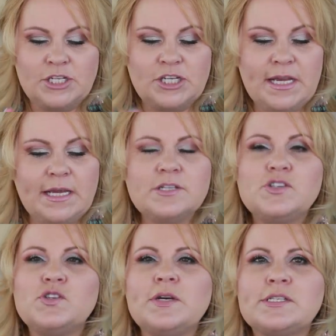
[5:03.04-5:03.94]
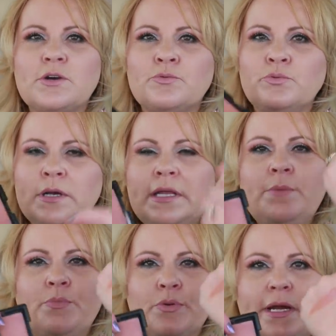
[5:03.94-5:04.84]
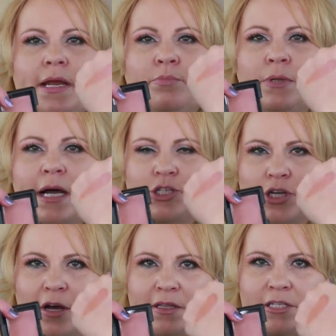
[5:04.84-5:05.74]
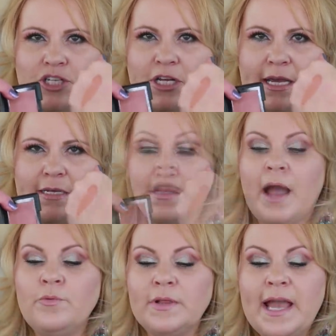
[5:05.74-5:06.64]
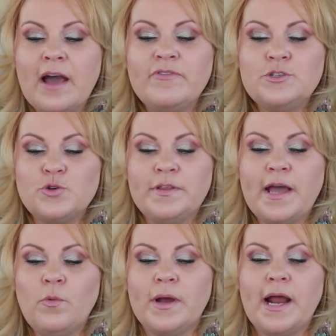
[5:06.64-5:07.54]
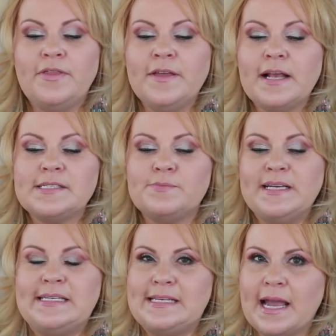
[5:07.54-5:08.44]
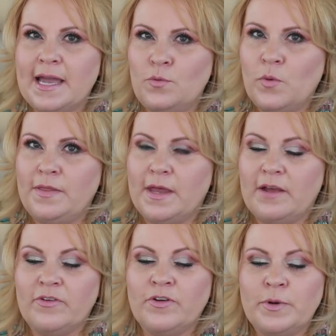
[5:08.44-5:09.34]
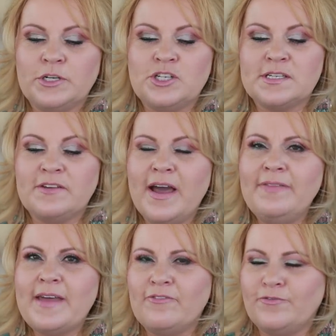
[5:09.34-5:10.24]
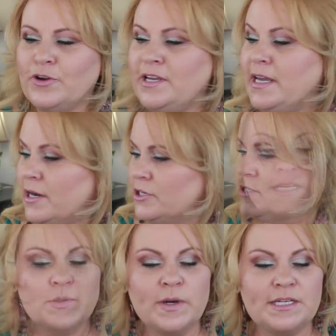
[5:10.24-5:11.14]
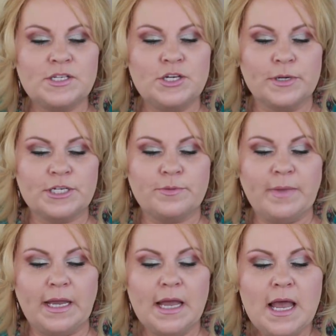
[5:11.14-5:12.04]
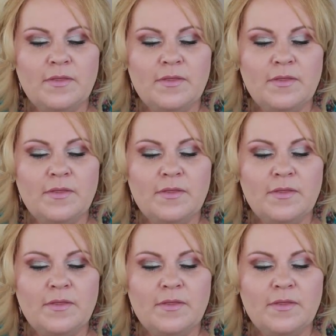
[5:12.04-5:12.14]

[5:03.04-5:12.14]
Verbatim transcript: sheen. So it's a really pretty blush on the cheeks. I really have enjoyed that one. I think that's my second one that I've ever purchased. I've had that for years. This one is newer to me.